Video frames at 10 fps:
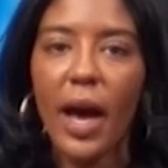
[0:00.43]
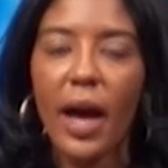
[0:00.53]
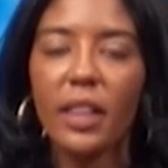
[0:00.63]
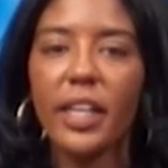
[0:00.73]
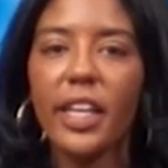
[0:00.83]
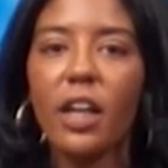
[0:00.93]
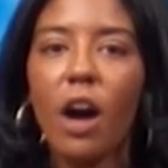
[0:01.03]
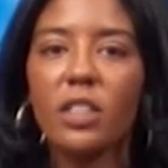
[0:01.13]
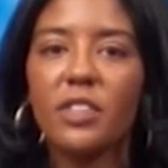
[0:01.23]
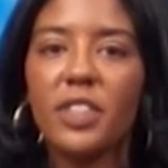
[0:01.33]
A leading
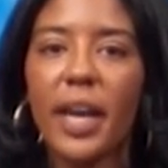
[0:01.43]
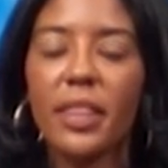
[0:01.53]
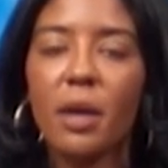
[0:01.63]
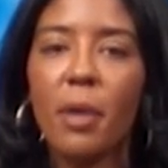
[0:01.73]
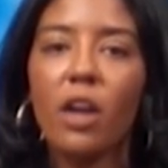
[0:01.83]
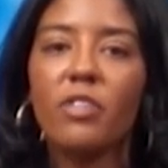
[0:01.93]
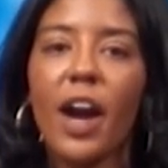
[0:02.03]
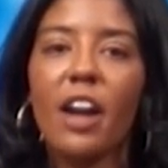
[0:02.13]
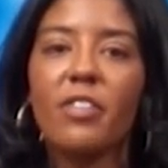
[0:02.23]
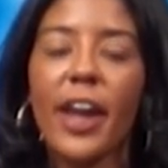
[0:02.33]
cause of death among
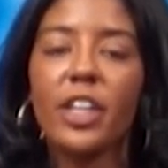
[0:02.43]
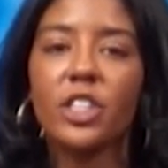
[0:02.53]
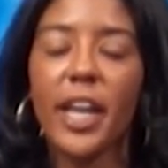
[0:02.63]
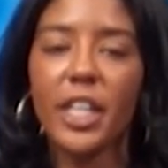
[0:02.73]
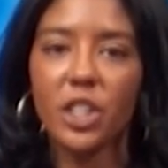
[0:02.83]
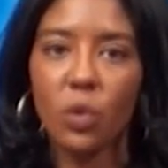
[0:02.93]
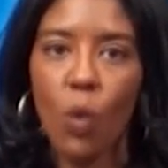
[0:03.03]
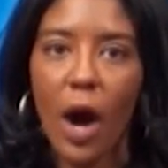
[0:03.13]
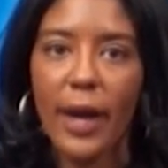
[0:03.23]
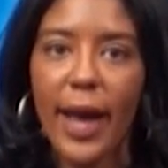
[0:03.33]
firefighters
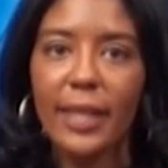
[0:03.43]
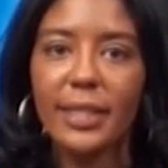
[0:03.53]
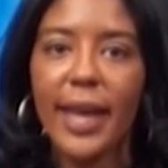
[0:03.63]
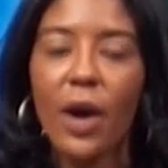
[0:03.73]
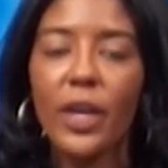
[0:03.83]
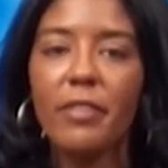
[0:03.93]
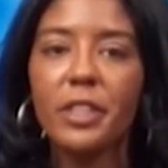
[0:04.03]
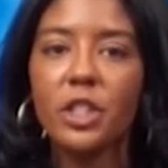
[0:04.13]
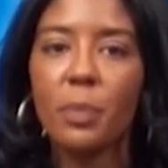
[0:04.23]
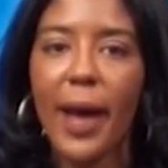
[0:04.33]
nationwide has now
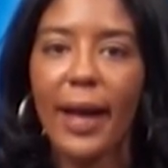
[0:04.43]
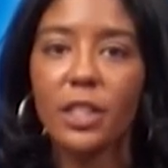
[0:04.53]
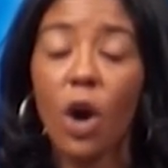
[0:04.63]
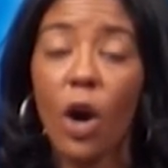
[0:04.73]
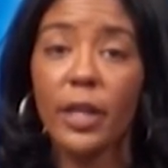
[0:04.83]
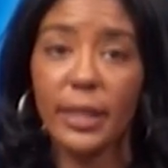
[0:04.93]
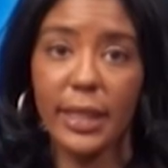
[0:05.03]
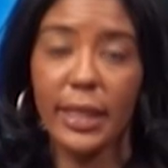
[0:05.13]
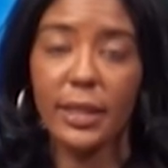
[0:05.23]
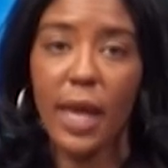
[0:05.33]
even surpassed heart
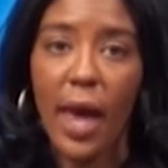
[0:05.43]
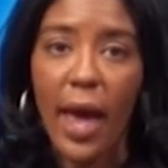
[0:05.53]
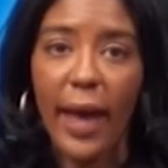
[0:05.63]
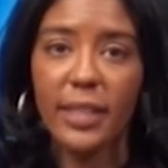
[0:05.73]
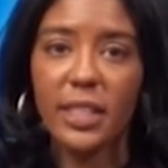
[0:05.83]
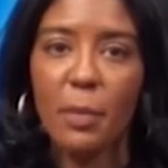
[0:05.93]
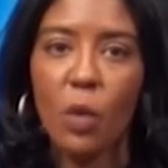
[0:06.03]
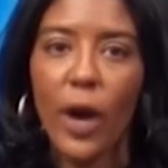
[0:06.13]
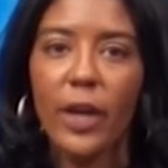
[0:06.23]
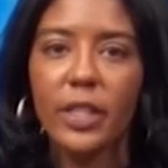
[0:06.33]
disease, and some
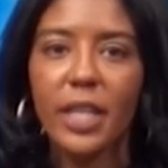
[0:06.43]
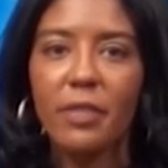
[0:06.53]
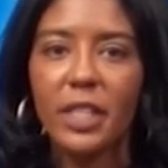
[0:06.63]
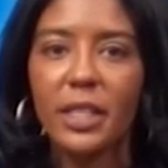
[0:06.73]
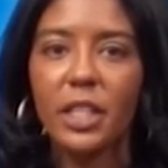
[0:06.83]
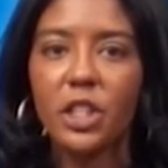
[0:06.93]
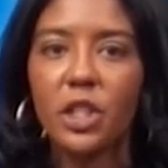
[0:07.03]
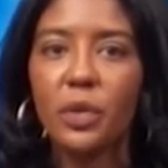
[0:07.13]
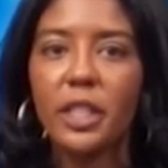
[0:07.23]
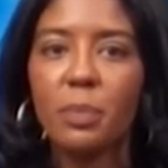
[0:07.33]
awareness of this
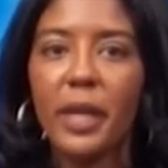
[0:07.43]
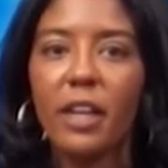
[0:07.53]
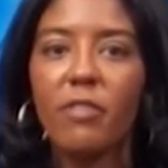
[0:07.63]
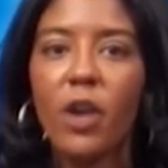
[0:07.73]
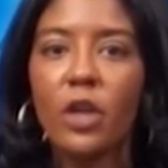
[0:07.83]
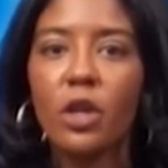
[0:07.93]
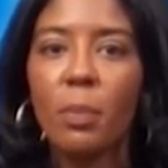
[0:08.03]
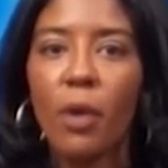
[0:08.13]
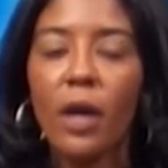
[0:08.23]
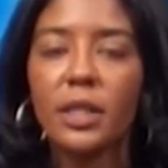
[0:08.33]
issue is being further
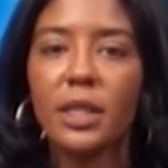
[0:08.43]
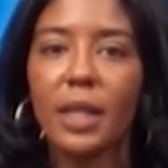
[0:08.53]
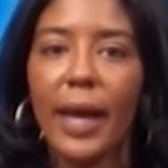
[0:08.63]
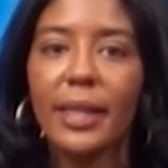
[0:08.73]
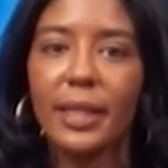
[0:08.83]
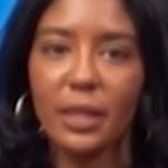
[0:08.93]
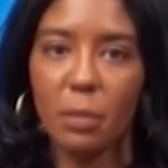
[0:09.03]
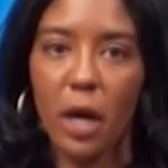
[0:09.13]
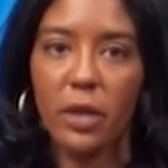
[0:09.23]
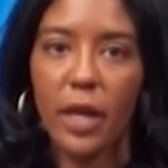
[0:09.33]
brought to light this
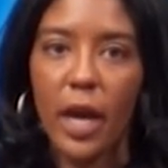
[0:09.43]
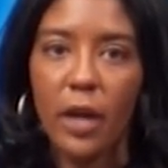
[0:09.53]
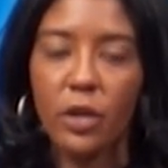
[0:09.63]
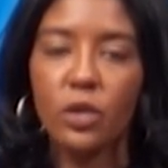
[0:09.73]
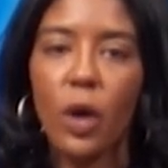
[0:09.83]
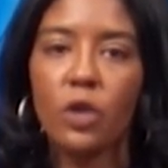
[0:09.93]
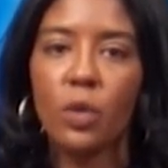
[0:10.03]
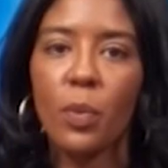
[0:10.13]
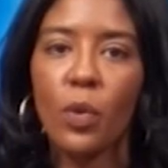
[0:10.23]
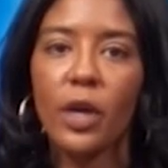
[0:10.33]
month. Newswatch
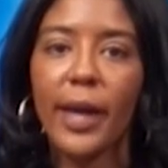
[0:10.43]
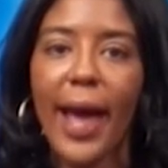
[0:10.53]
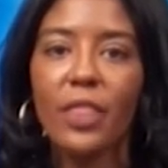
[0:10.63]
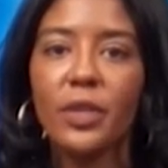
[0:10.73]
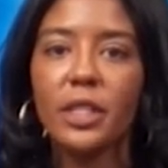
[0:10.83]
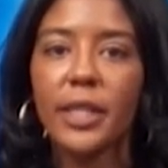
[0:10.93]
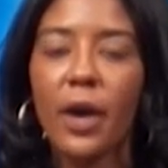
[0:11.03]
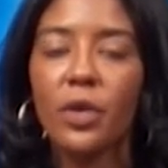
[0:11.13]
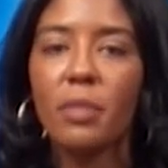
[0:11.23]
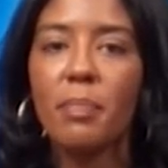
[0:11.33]
reporter Catherine
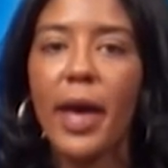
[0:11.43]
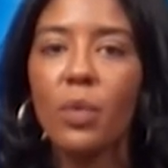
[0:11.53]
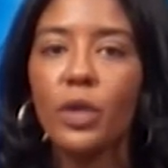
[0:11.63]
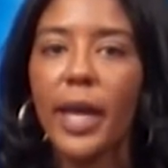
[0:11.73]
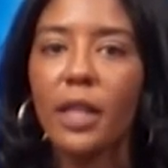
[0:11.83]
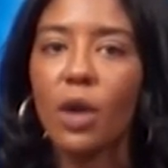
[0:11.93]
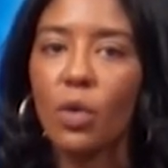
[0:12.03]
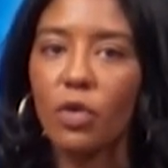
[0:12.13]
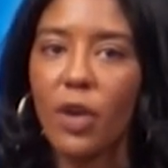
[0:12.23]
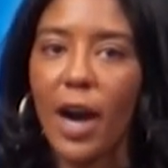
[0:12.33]
Skeldon met with a
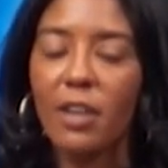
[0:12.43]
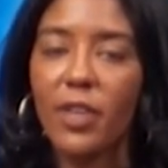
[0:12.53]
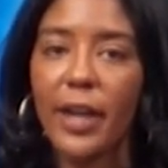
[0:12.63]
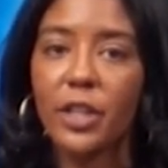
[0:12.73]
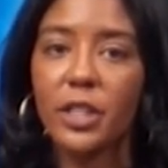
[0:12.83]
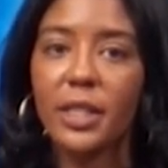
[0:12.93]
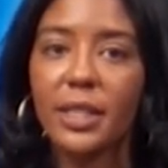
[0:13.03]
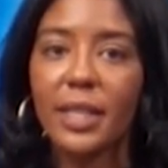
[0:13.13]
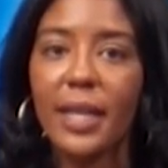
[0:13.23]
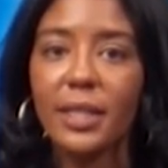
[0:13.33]
local firefighter to
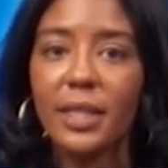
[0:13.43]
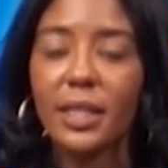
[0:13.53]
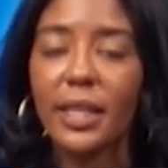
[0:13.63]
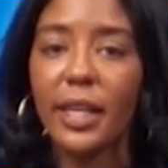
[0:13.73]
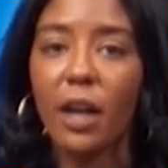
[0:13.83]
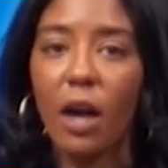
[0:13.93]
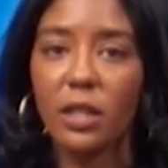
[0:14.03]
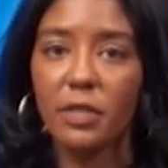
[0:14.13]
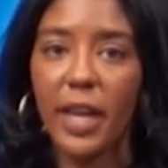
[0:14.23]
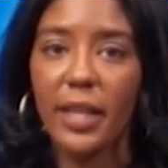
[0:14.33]
discuss this leading
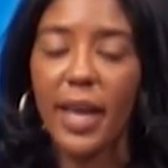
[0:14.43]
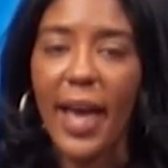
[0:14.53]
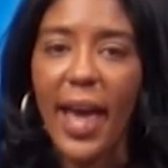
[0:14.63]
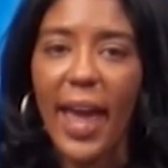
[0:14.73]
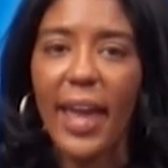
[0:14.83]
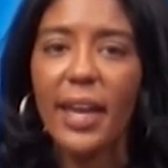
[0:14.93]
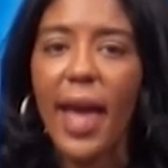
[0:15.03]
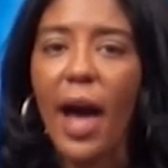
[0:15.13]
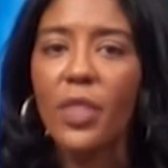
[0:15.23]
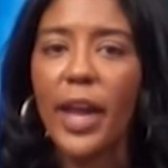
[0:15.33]
cause of death and
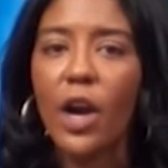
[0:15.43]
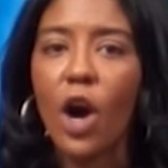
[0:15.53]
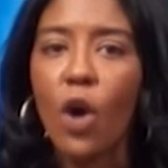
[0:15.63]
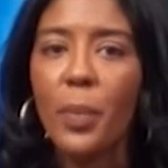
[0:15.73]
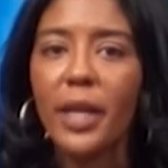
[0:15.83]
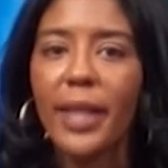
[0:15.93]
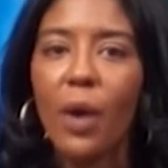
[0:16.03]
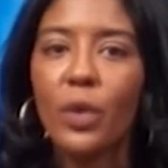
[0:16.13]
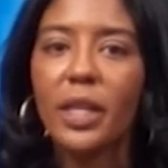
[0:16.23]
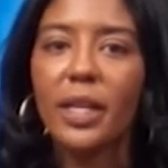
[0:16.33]
how they are hoping
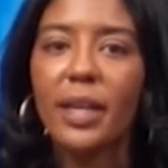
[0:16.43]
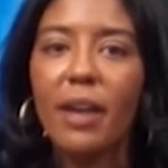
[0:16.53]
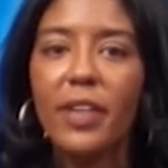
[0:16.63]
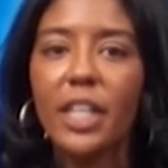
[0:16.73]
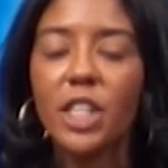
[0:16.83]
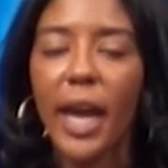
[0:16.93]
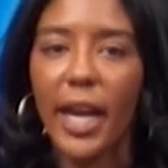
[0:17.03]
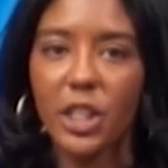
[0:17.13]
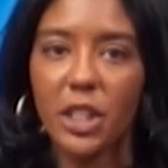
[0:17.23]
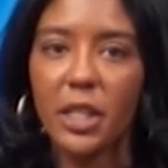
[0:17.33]
that with enough
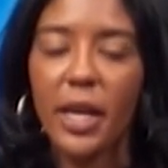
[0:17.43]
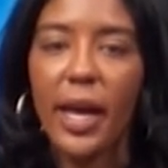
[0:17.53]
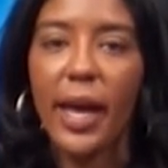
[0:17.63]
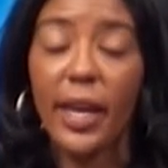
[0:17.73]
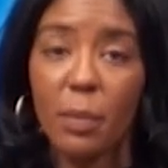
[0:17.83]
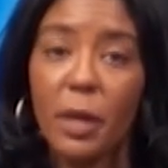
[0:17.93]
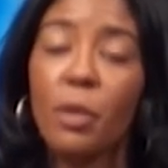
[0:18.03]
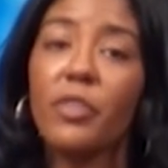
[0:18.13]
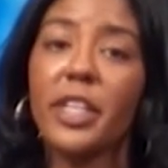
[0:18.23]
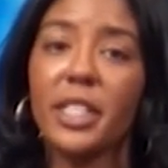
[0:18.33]
education, it can be
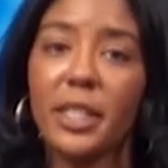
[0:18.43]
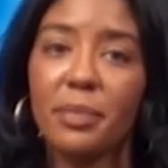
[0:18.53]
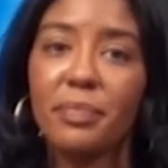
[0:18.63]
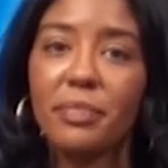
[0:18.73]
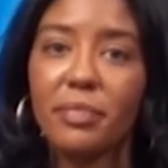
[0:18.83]
prevented